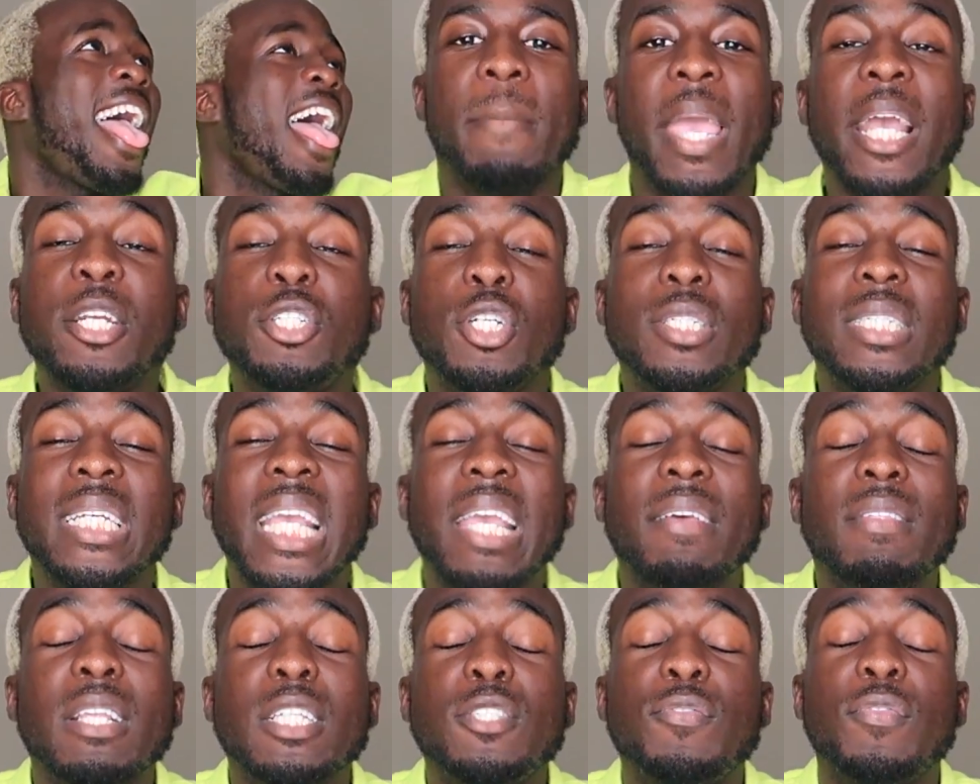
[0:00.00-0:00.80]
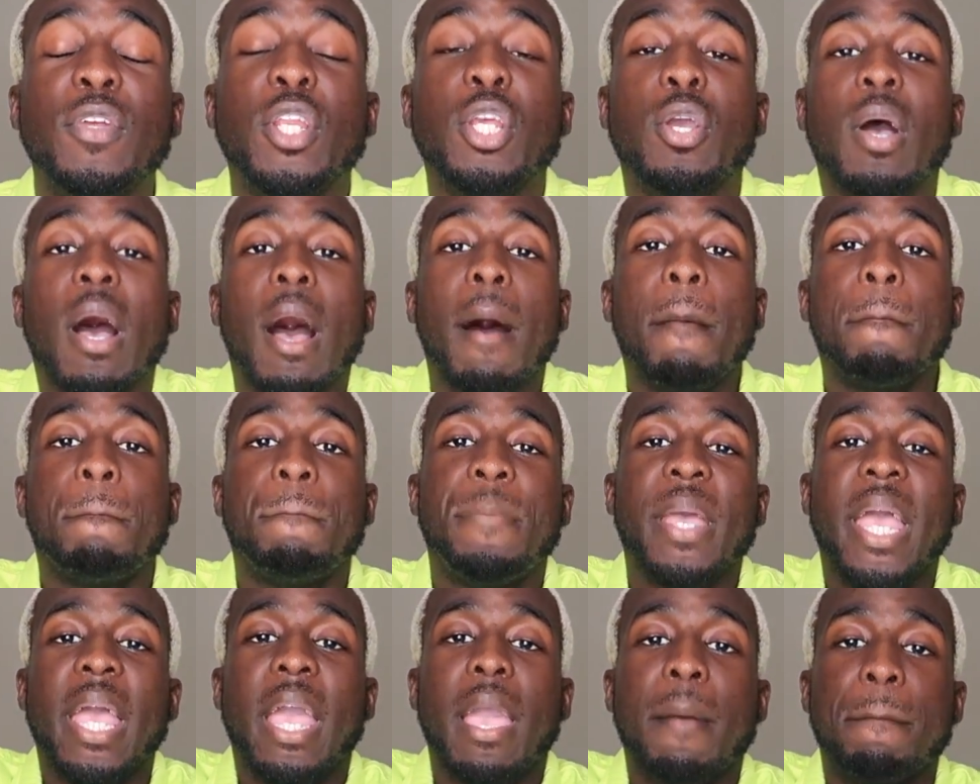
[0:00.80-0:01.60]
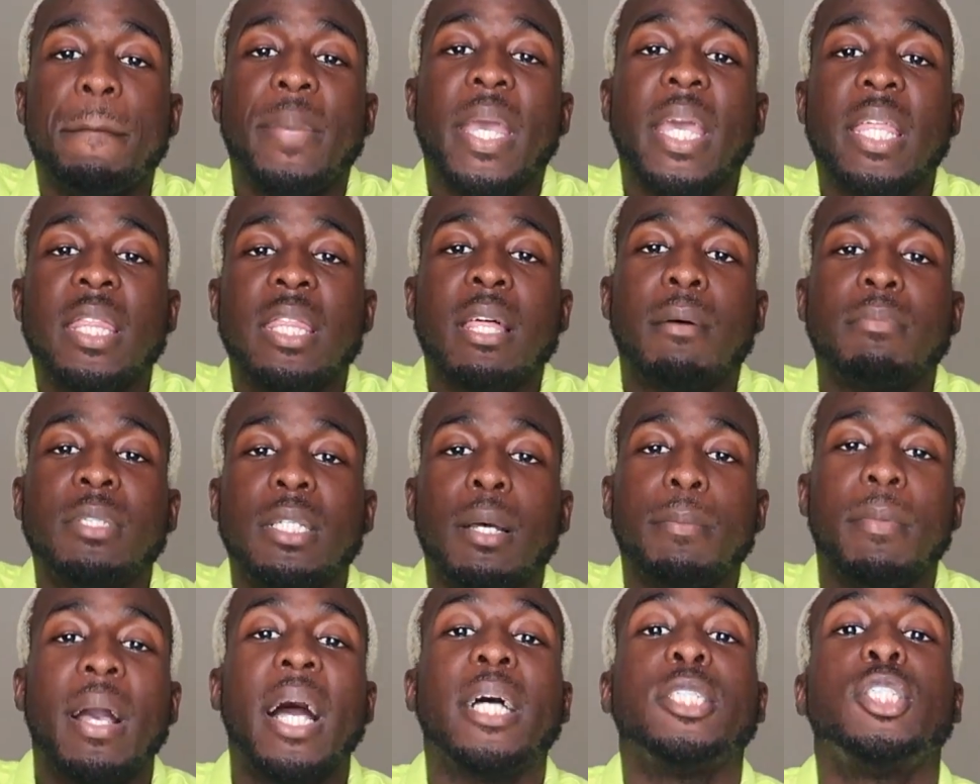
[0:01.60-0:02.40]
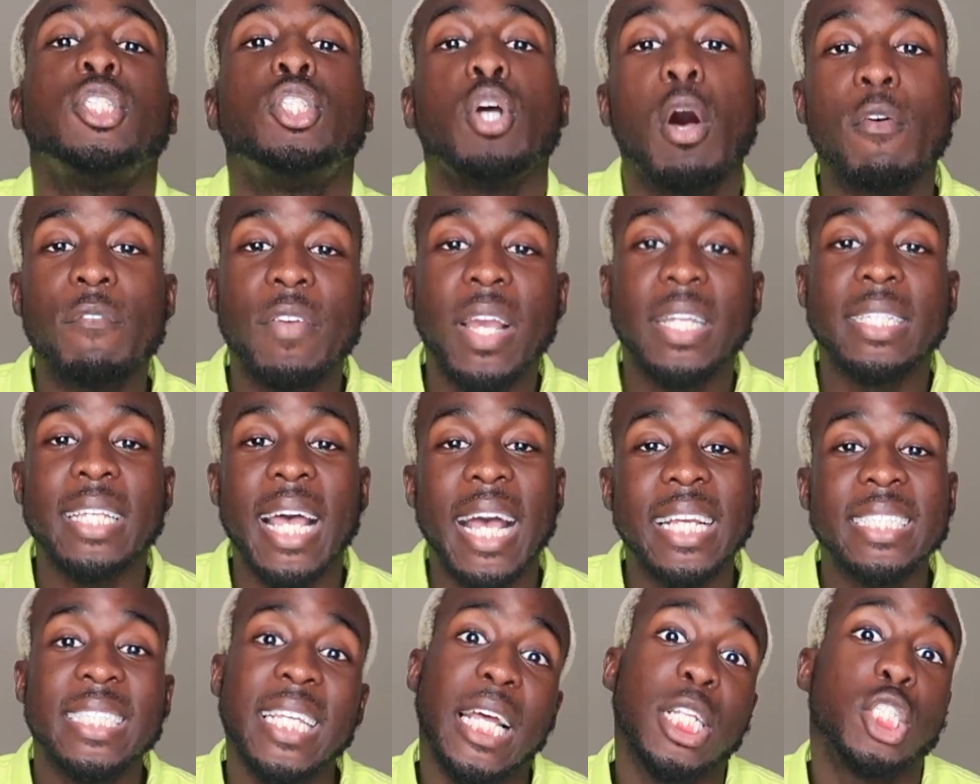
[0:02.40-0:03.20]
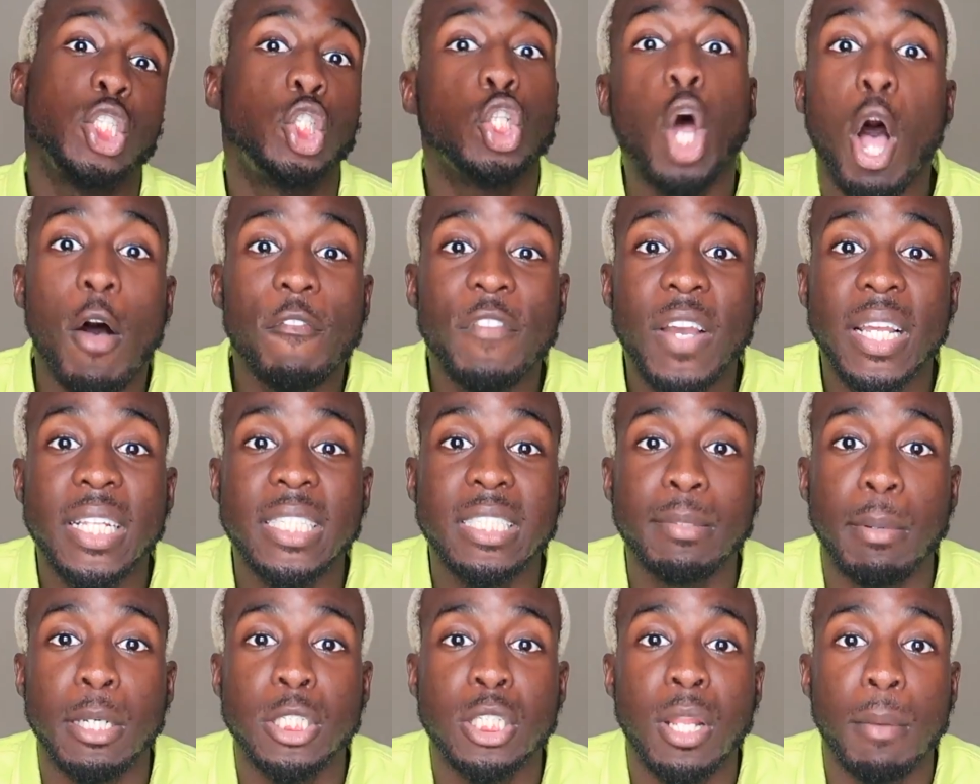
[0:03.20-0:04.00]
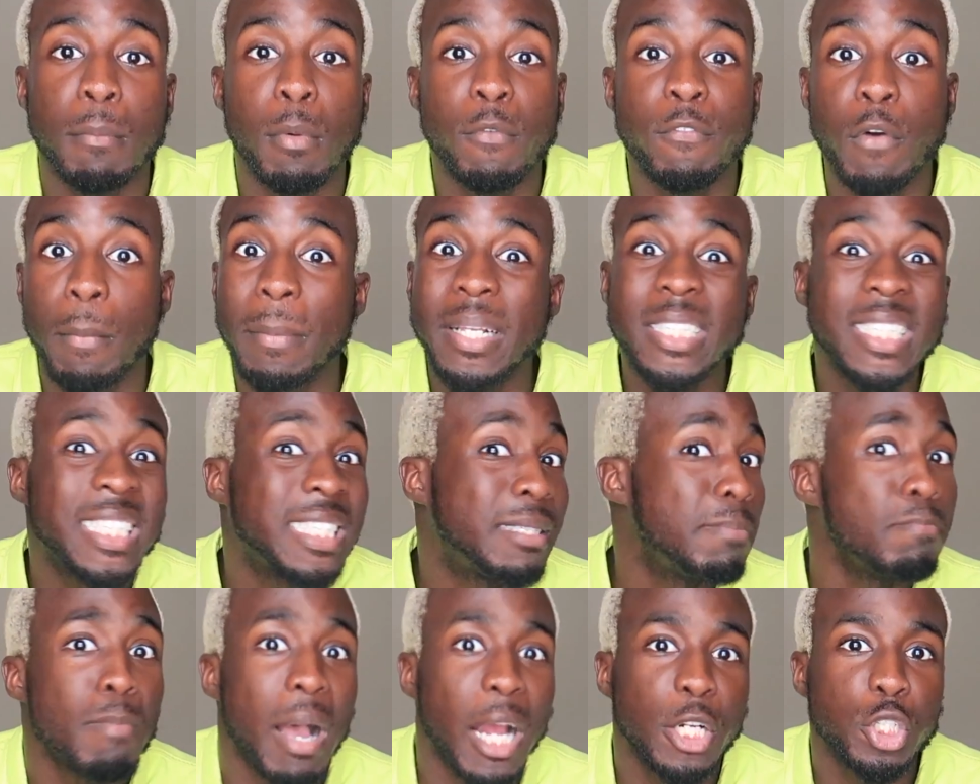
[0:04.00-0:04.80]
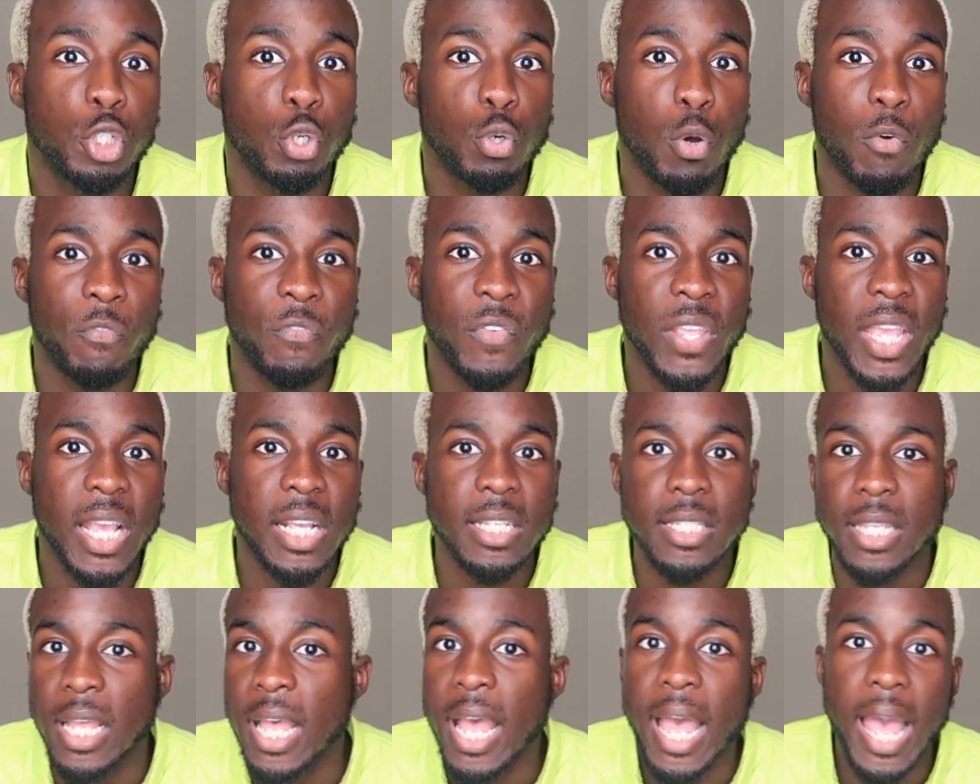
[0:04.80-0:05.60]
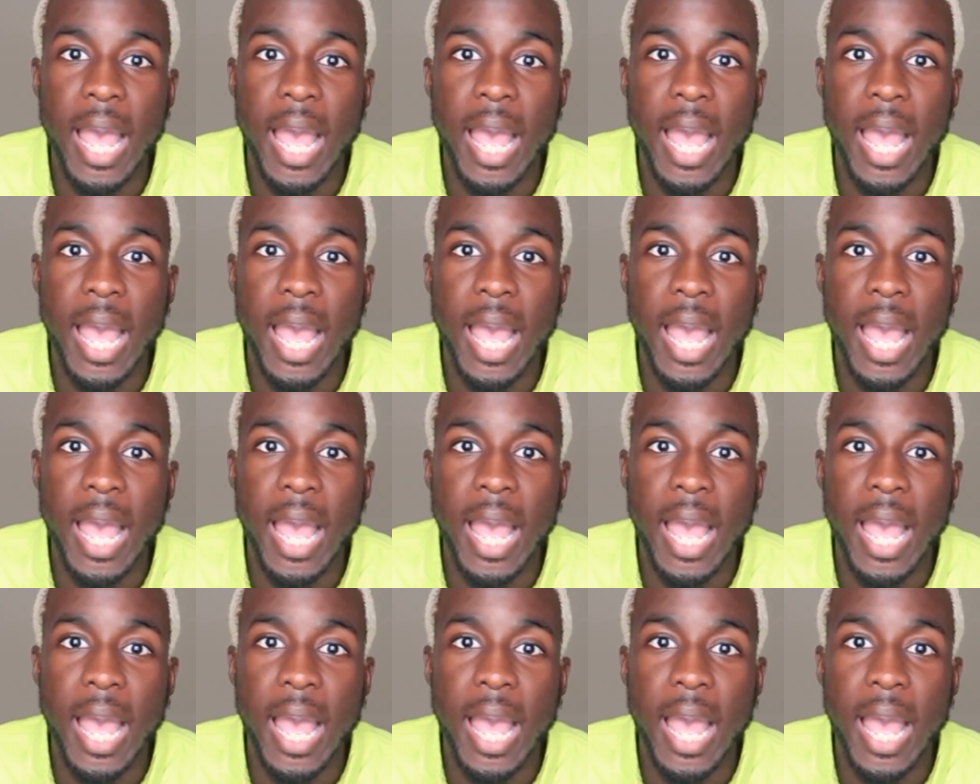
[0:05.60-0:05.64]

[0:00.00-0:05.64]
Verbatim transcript: Make sure to give this video a big thumbs up, guys. Don't forget that I said, don't forget to smash that button for me, smash on face,